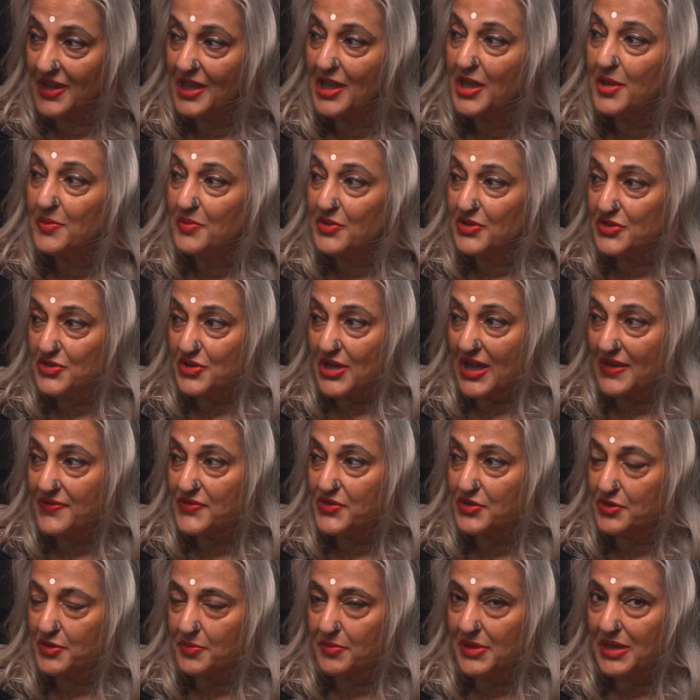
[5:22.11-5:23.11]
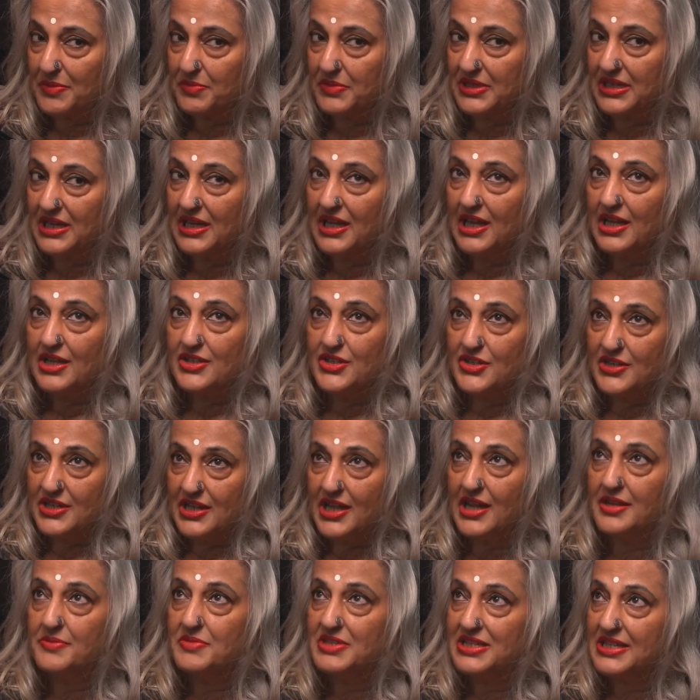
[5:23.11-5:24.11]
Because you have to remember, today
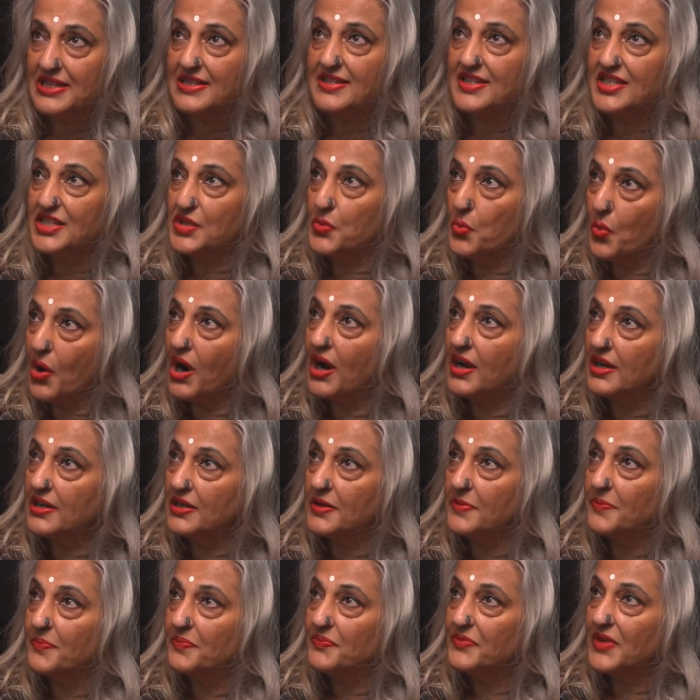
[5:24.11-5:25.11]
I'm 61.